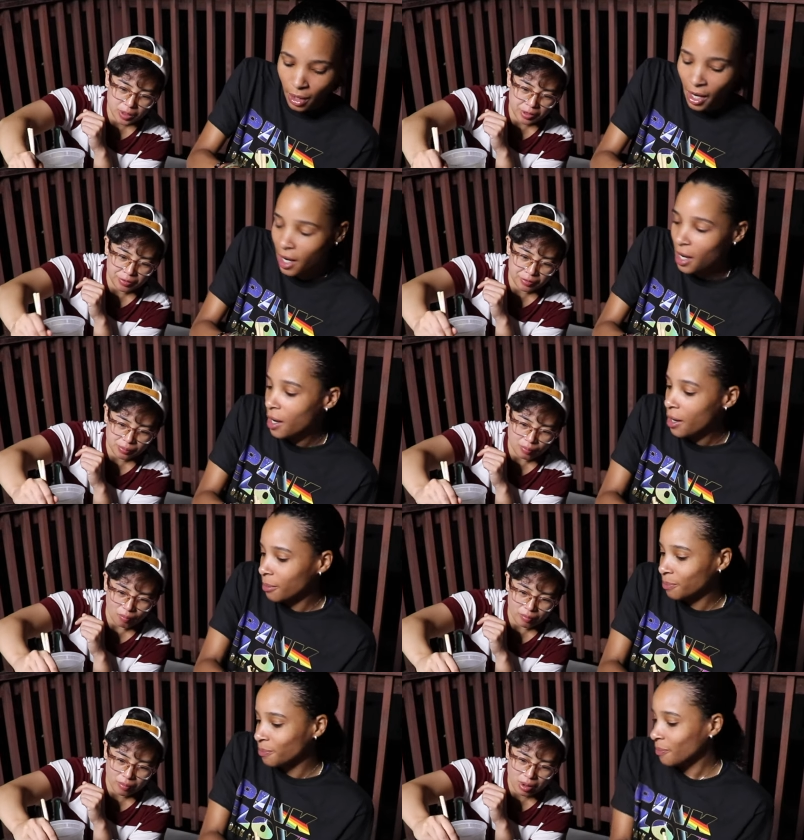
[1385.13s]
Speaker 1: They
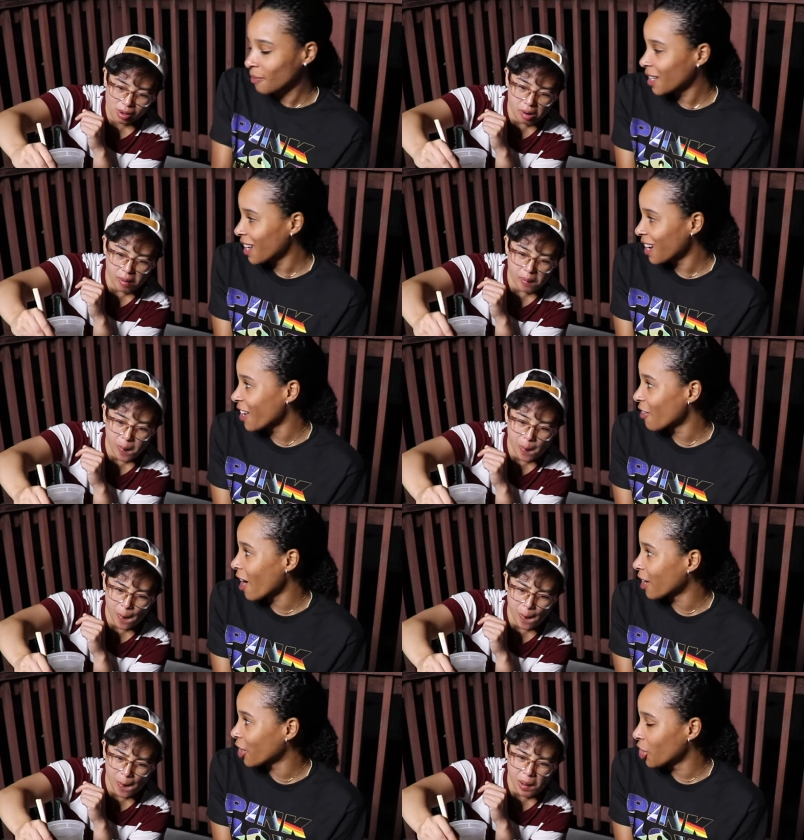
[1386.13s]
um they they
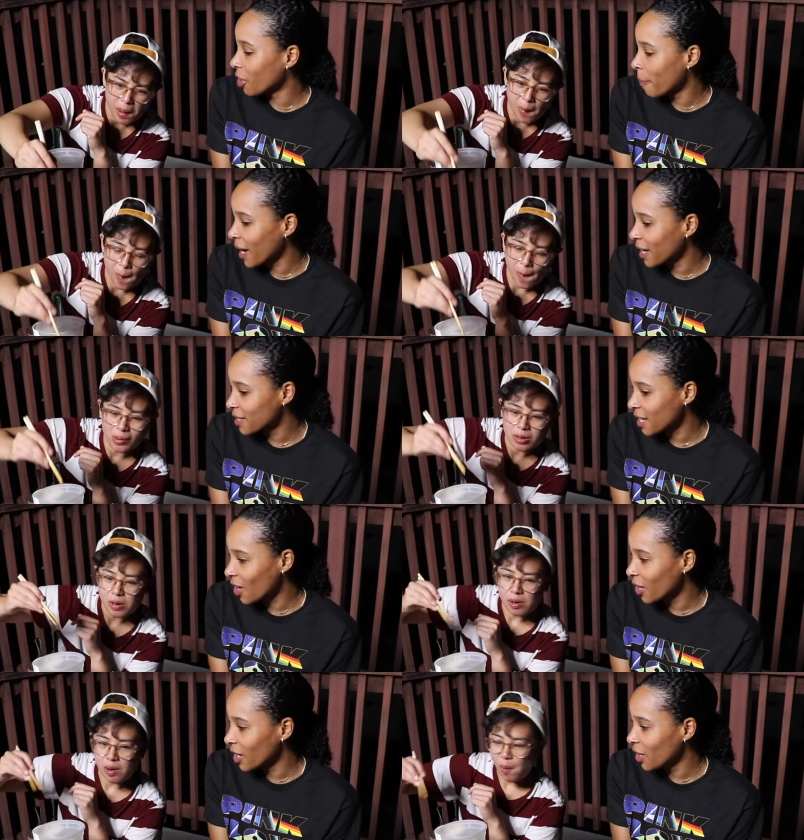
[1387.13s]
riding dirt bikes
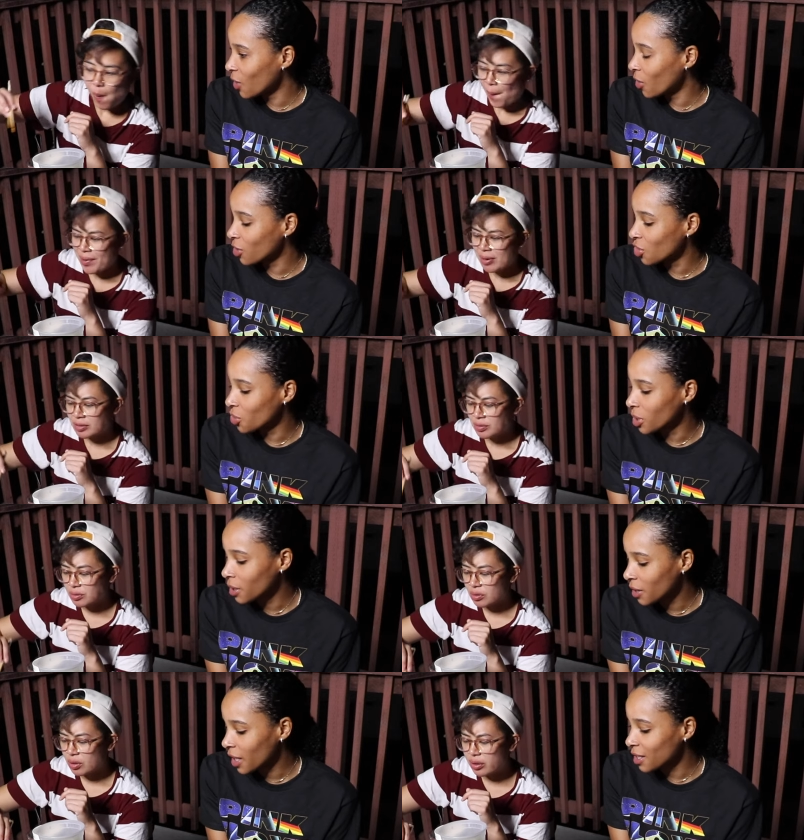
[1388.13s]
out here on the
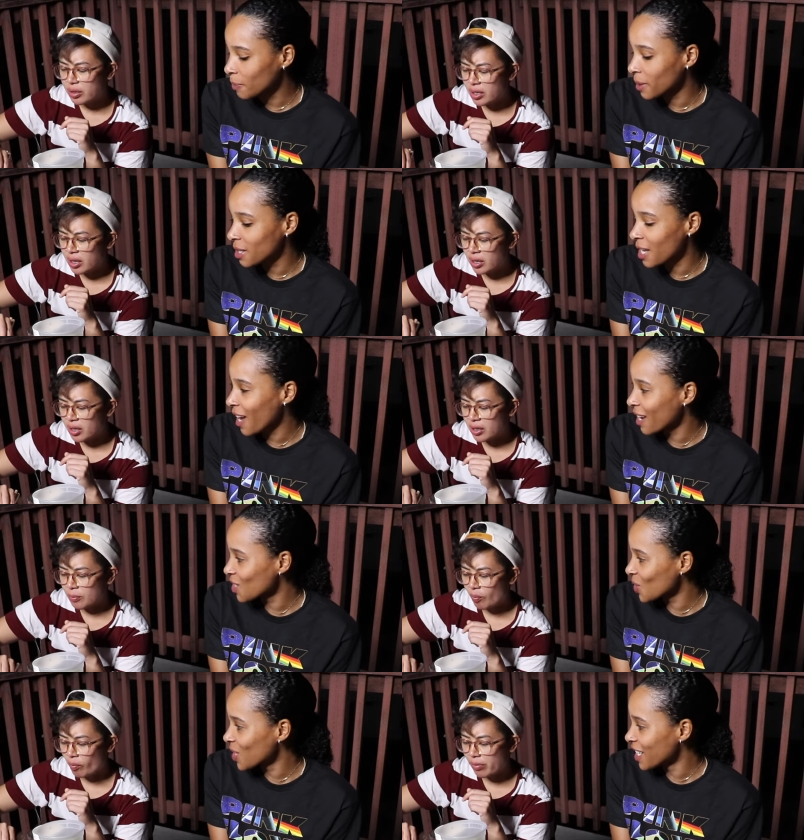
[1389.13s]
street. They just put yeah.
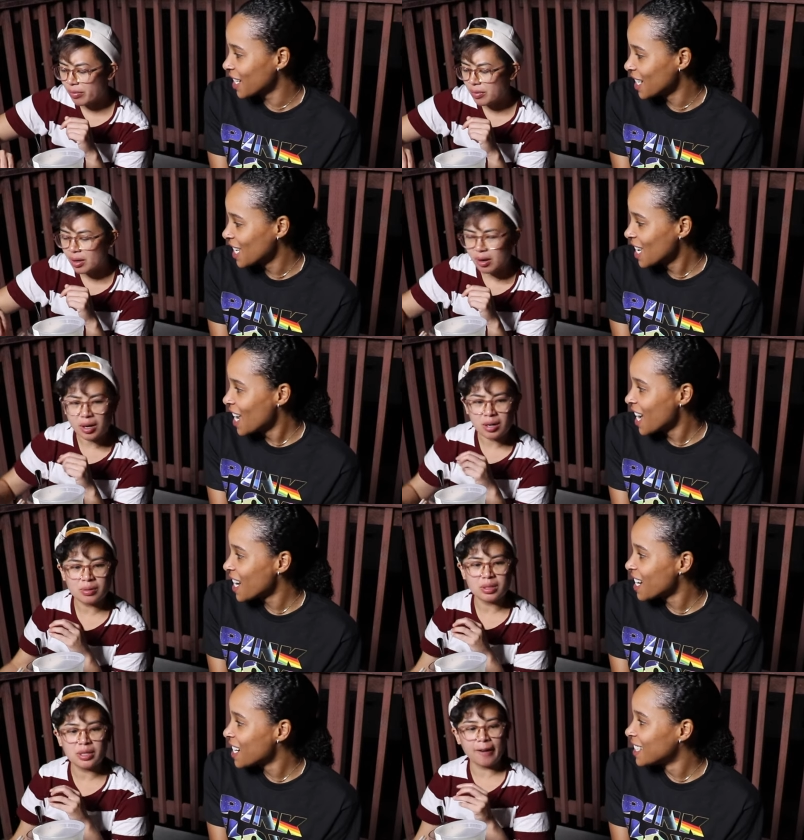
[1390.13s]
tags on it.
Speaker 2: I
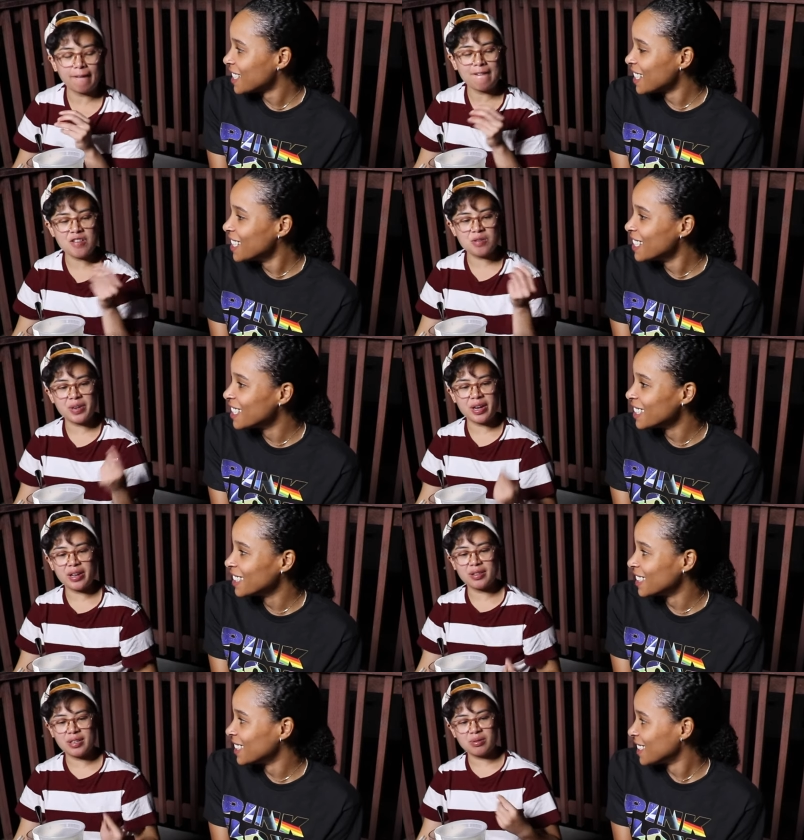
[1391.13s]
was like, I was
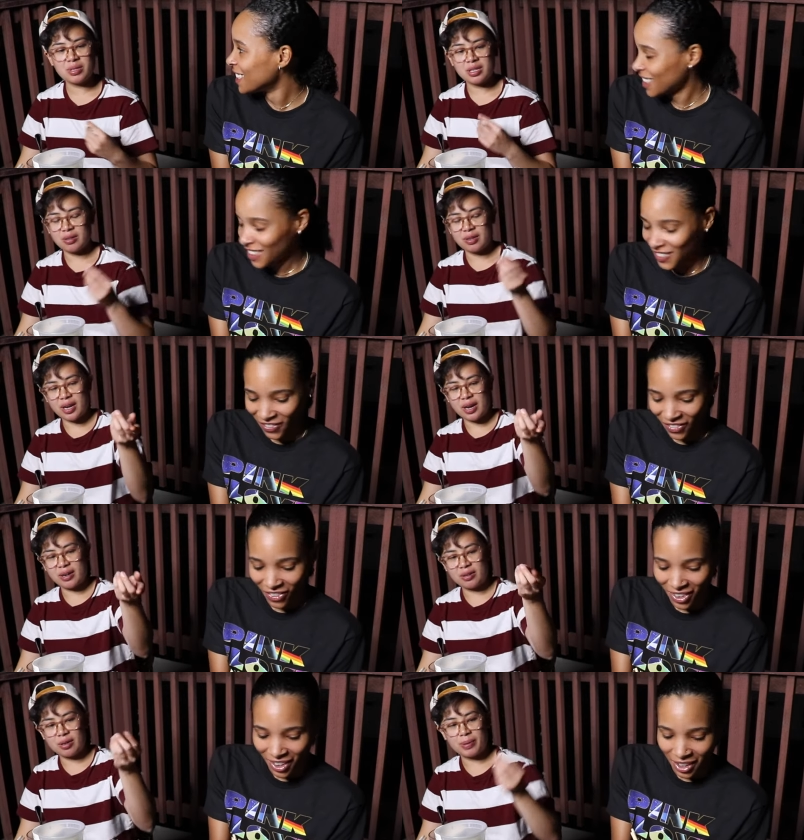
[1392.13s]
behind. There was a guy
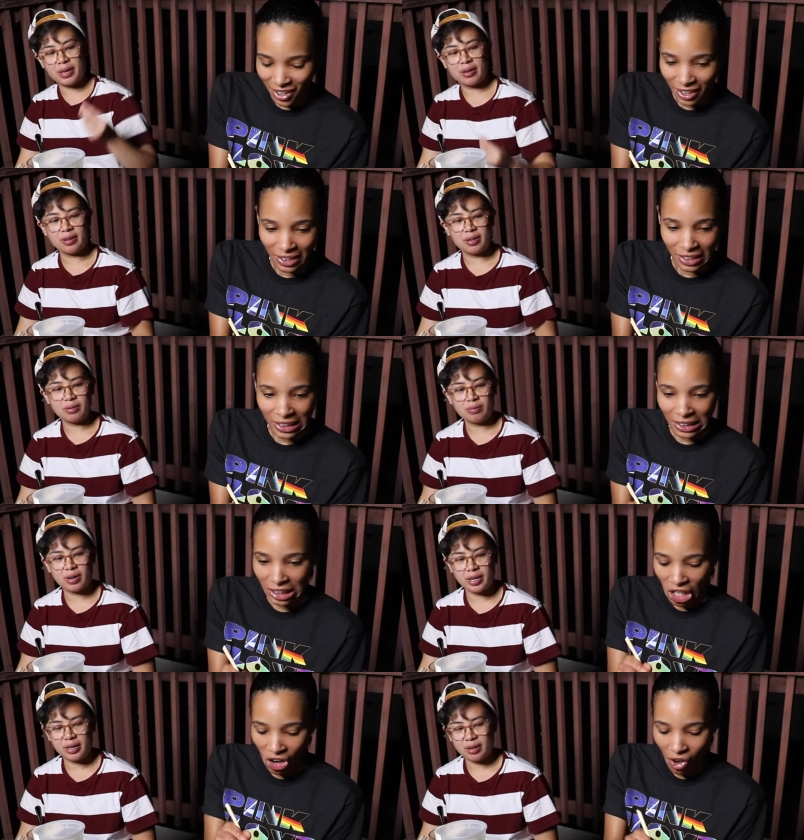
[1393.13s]
on a dirt bike
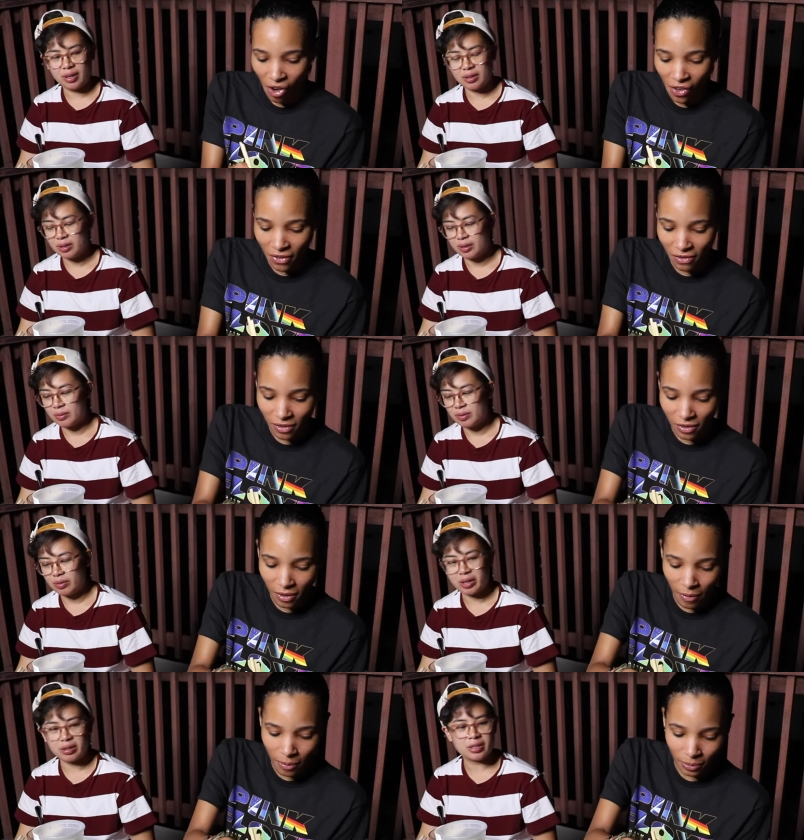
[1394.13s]
riding hella
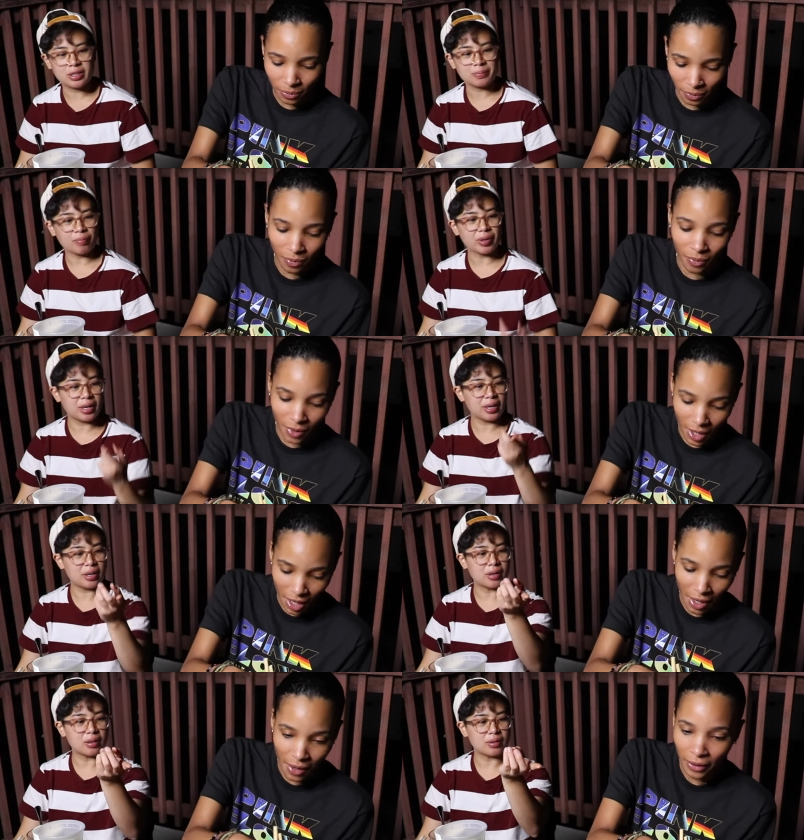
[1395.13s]
reckless. Can yeah. get
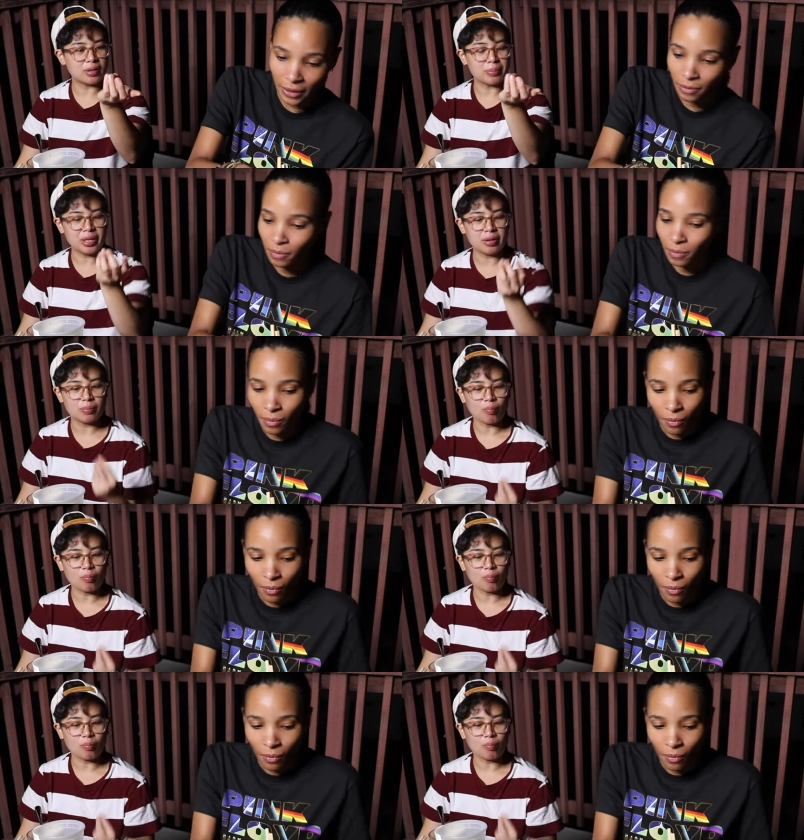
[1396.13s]
a, the meat?